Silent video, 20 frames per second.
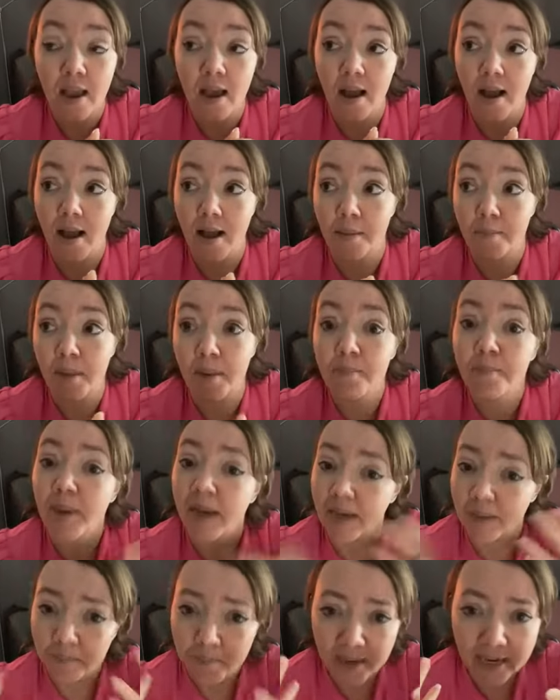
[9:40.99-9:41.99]

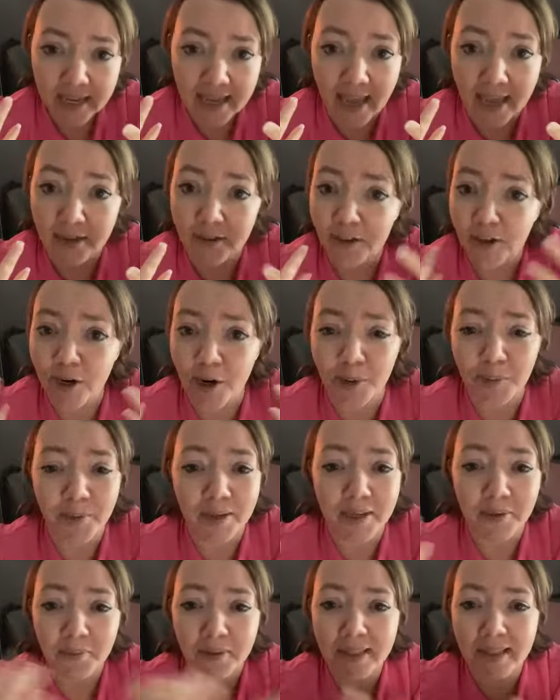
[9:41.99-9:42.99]
But again,
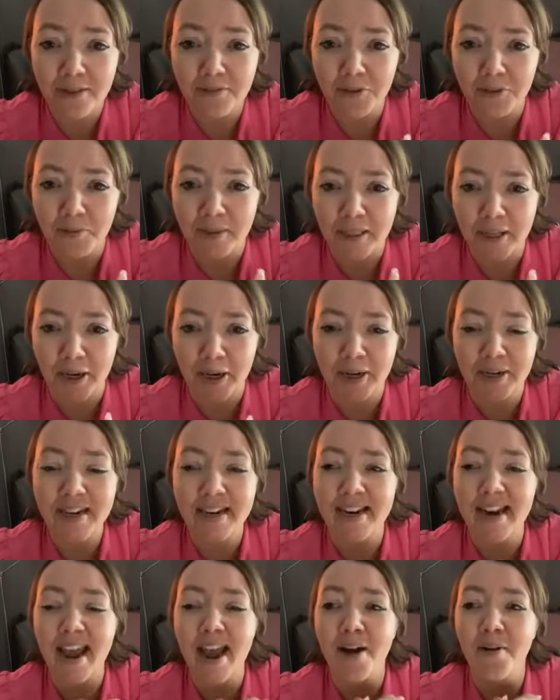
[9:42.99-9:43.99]
we live and we learn,
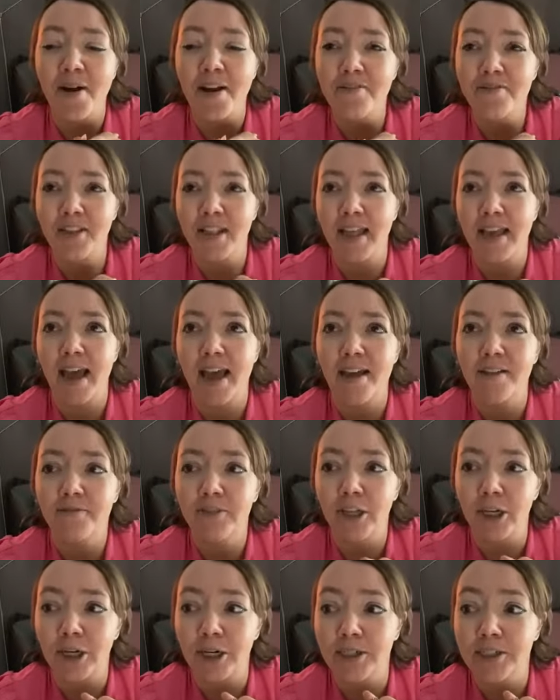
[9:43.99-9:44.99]
and now I feel like I have
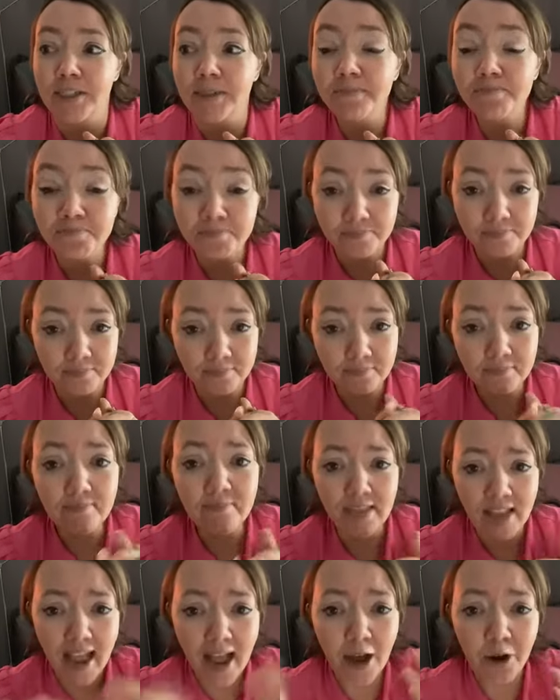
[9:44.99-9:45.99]
learned
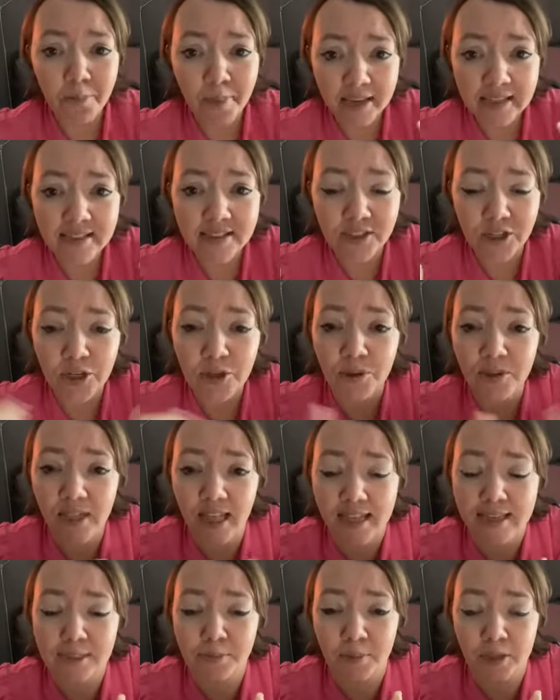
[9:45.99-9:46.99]
how best to
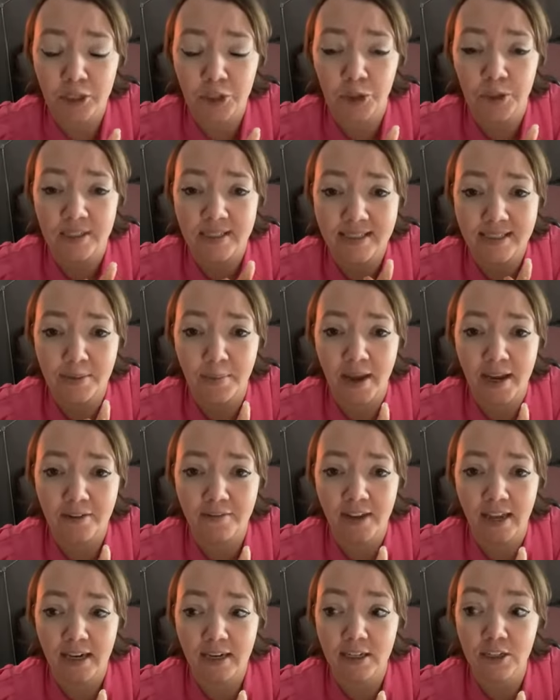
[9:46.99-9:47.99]
utilize Pinterest to my
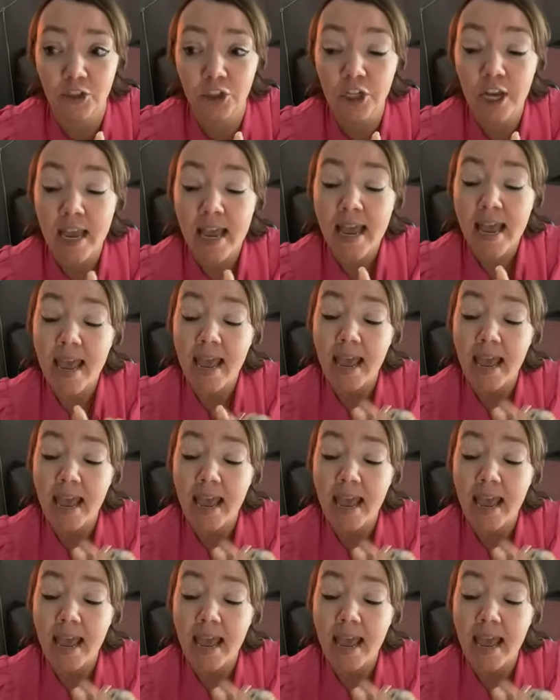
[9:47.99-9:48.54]
advantage.